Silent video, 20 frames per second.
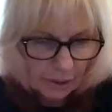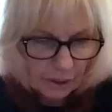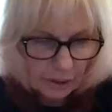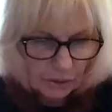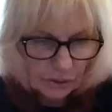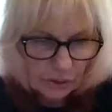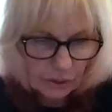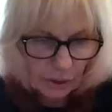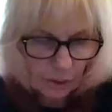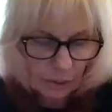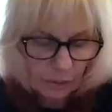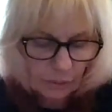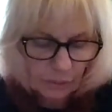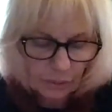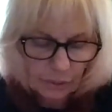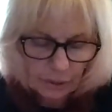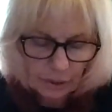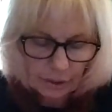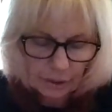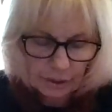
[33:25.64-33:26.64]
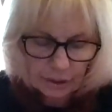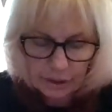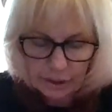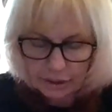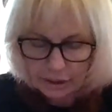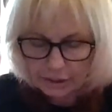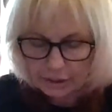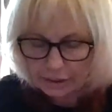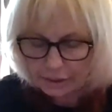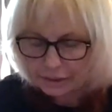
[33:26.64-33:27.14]
So,
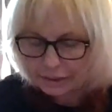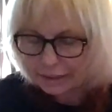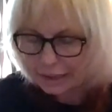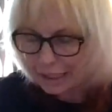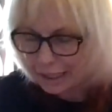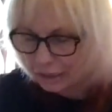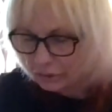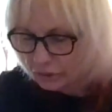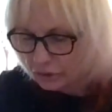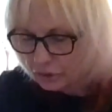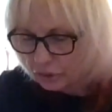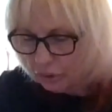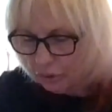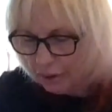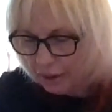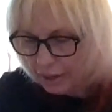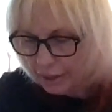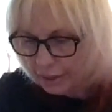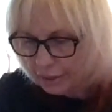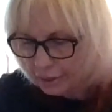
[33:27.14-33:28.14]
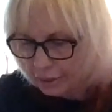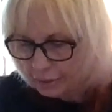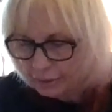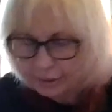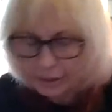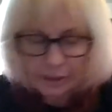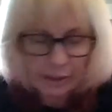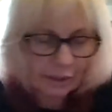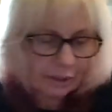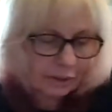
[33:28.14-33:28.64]
out your head,
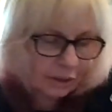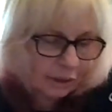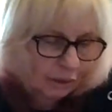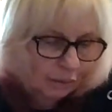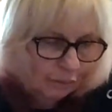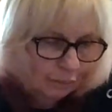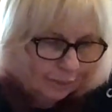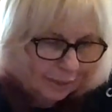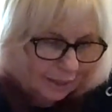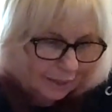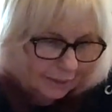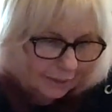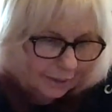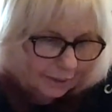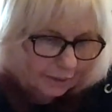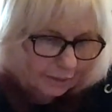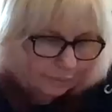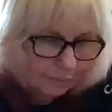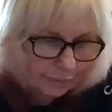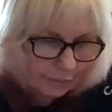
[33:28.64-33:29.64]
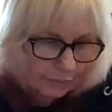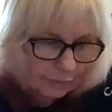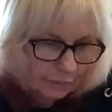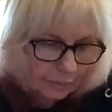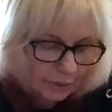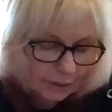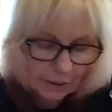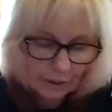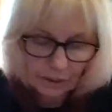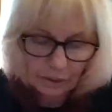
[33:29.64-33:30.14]
in your body
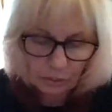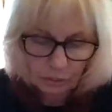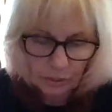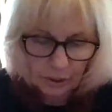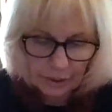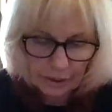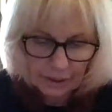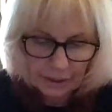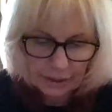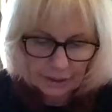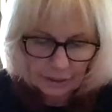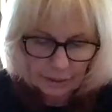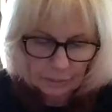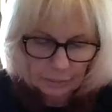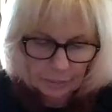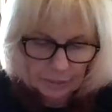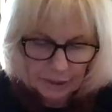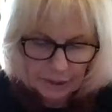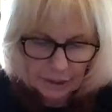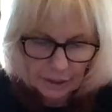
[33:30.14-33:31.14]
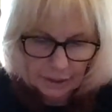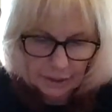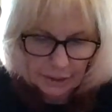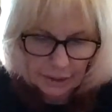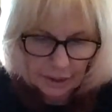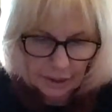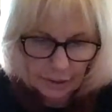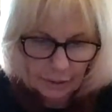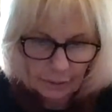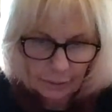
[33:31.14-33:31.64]
is what needs to be done
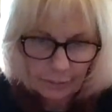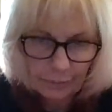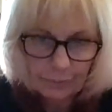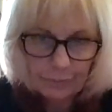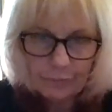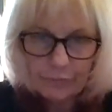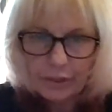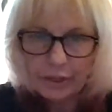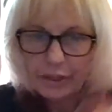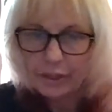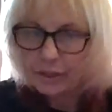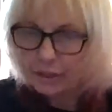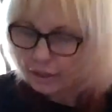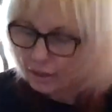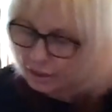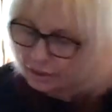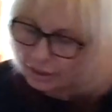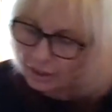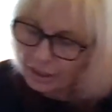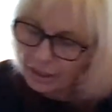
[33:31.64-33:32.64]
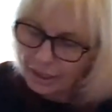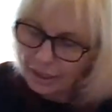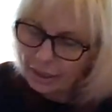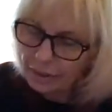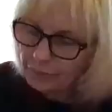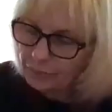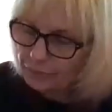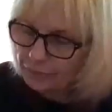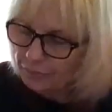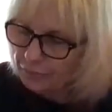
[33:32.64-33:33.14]
here. Alright?
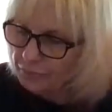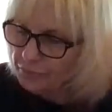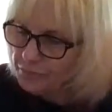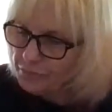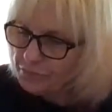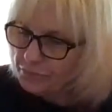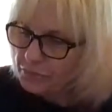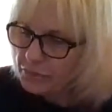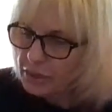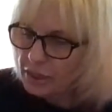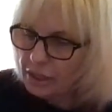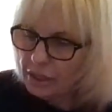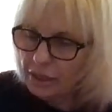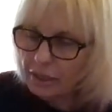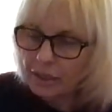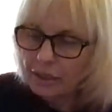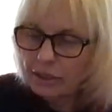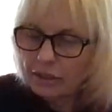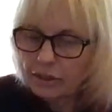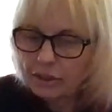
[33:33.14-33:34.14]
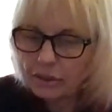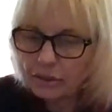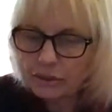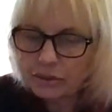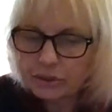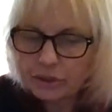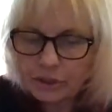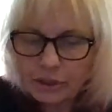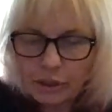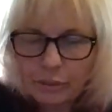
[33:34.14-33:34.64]

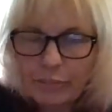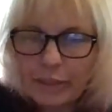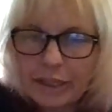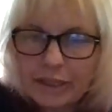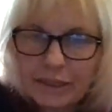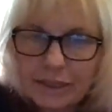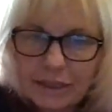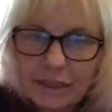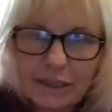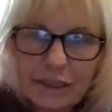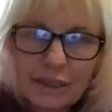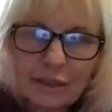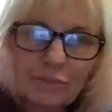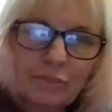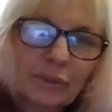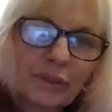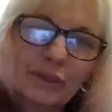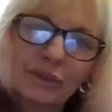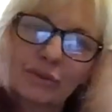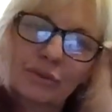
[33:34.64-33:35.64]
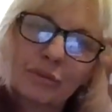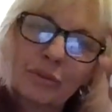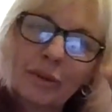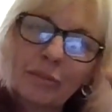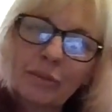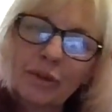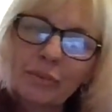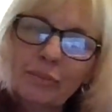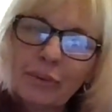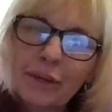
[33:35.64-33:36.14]
Those are your messages. Please
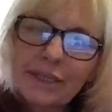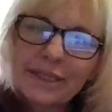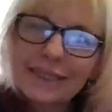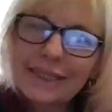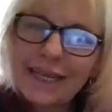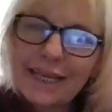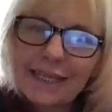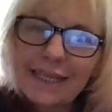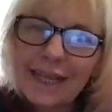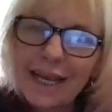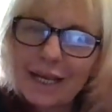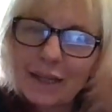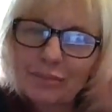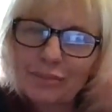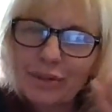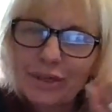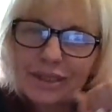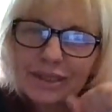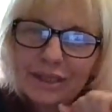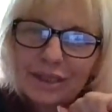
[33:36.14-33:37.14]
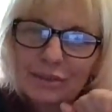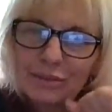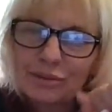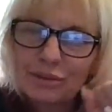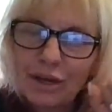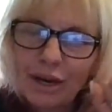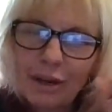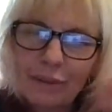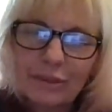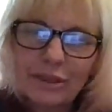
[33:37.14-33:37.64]
remember to press that like button,
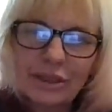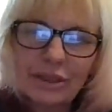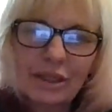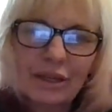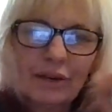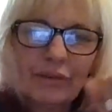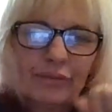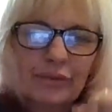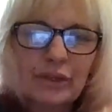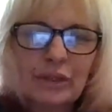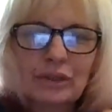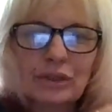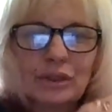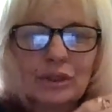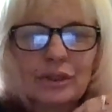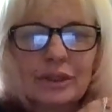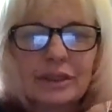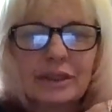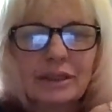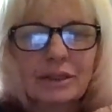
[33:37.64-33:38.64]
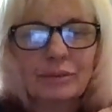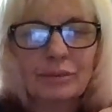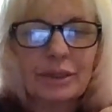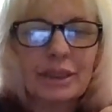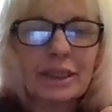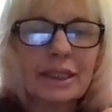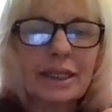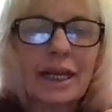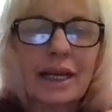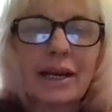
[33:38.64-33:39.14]
subscribe, and share if you enjoyed this
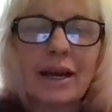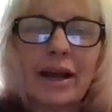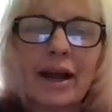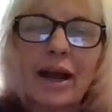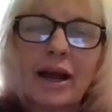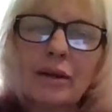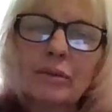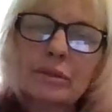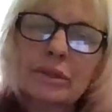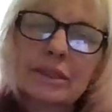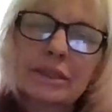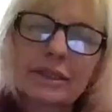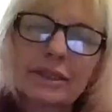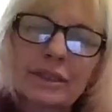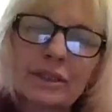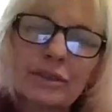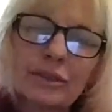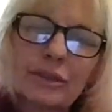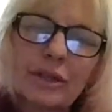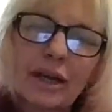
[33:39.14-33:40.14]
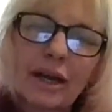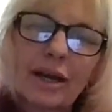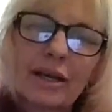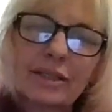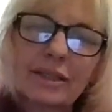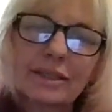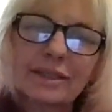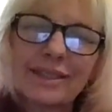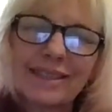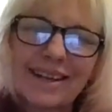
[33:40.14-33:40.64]
reading. And I will see you
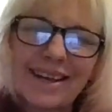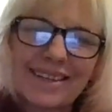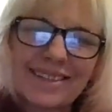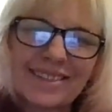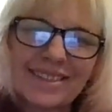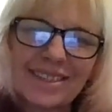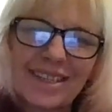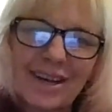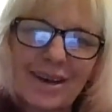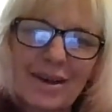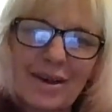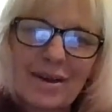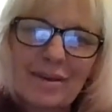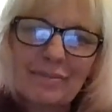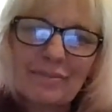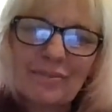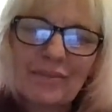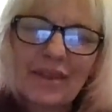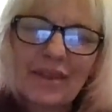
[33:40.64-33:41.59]
guys next time.